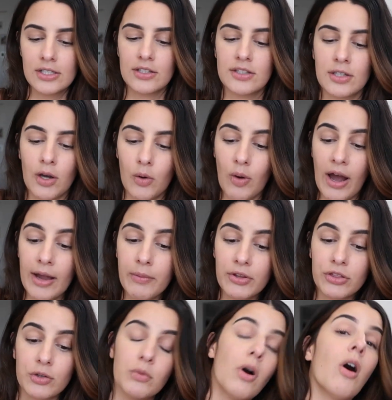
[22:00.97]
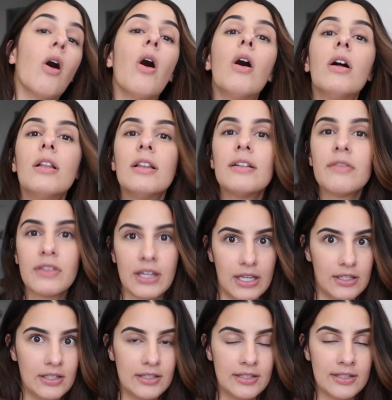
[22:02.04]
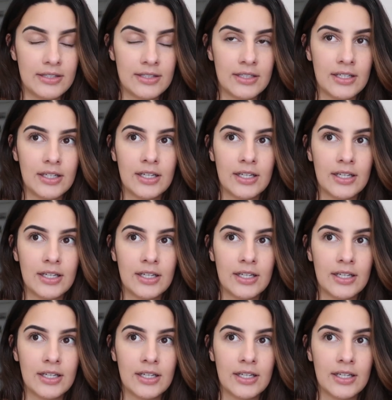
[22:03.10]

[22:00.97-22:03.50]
So I went through all of this,